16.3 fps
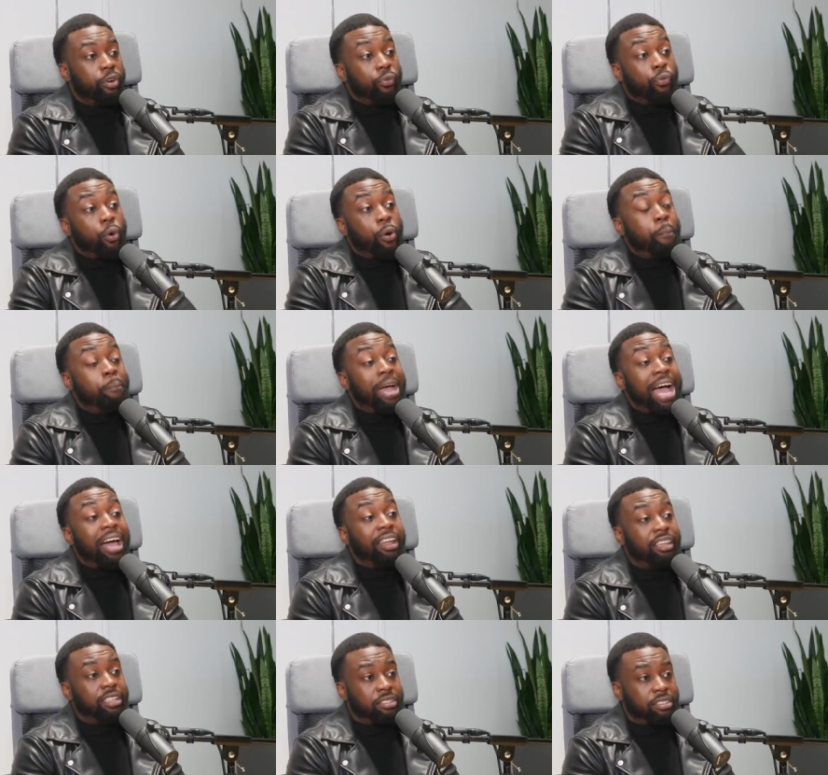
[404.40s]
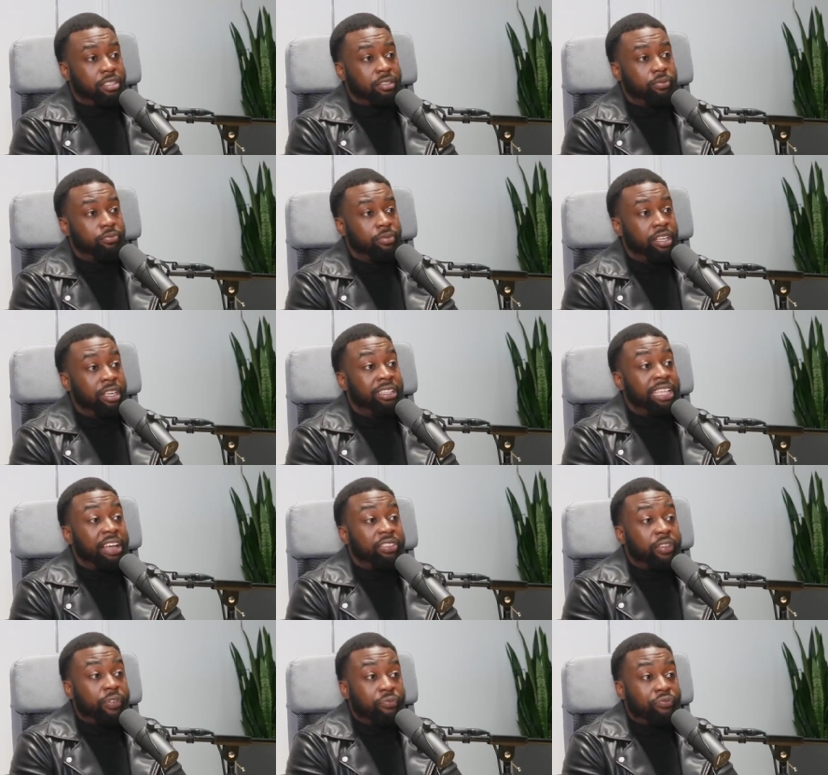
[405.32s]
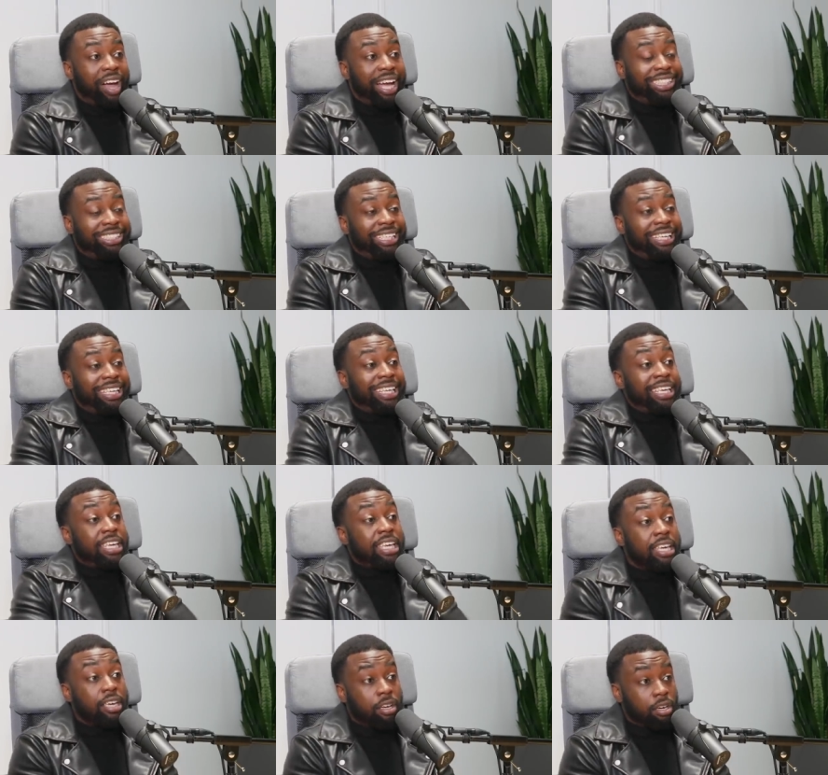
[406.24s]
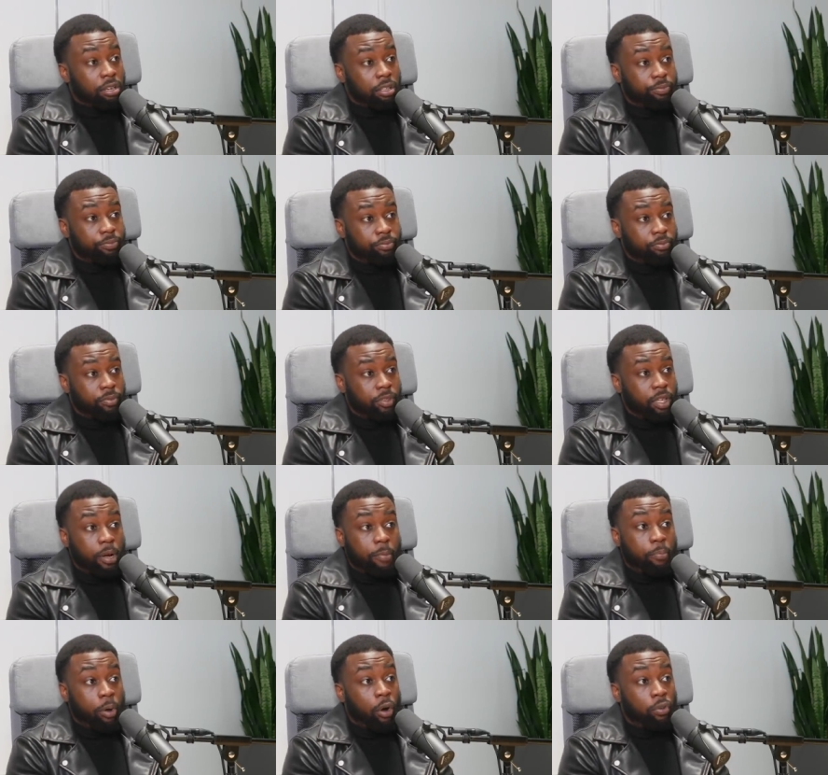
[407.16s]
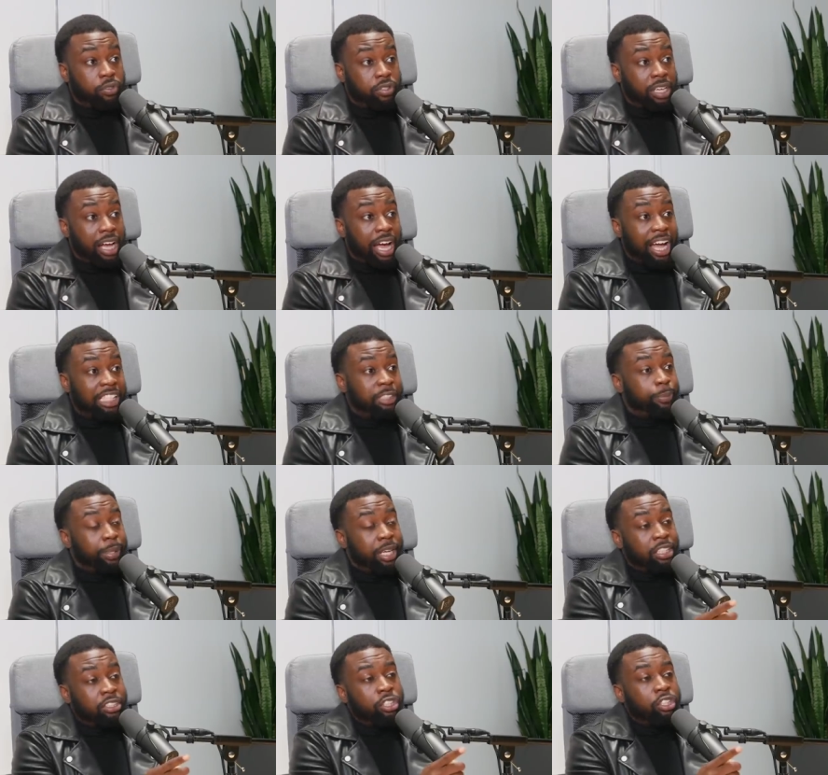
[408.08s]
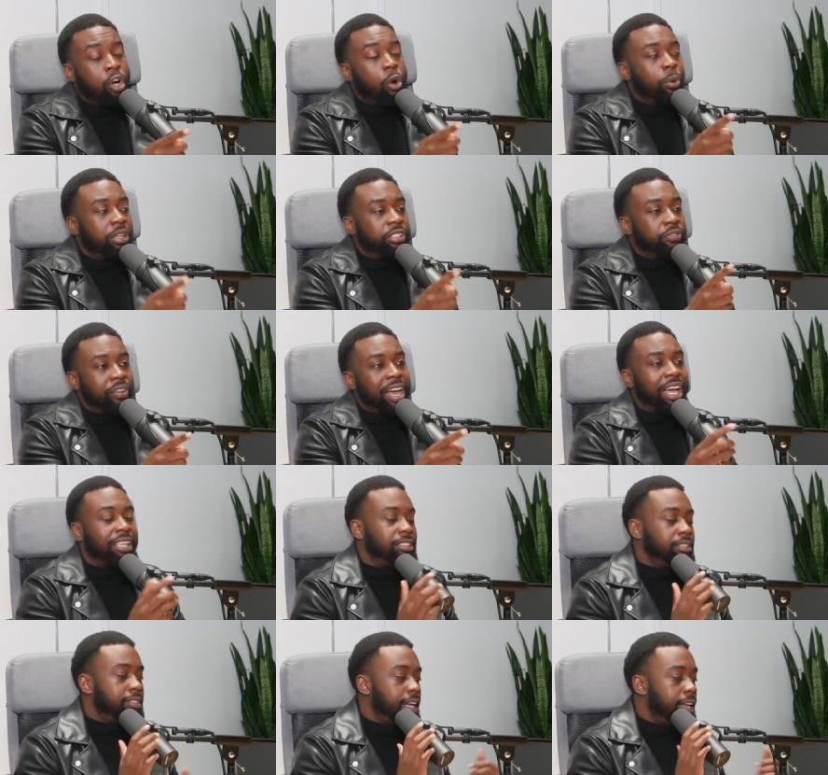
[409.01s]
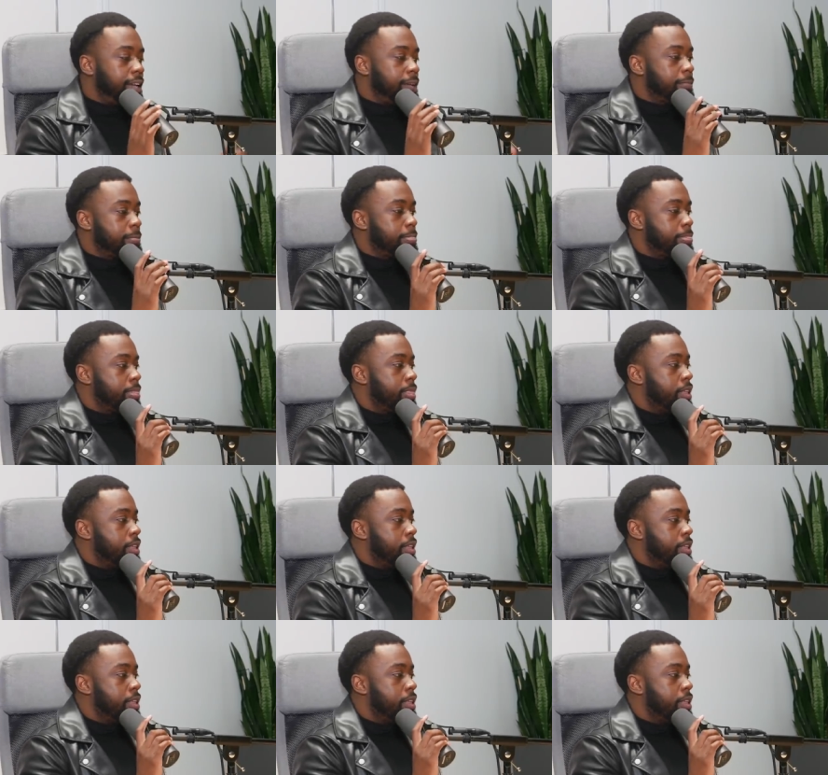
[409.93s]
for balance. They have to fight to hear both sides, because you know what's fascinating?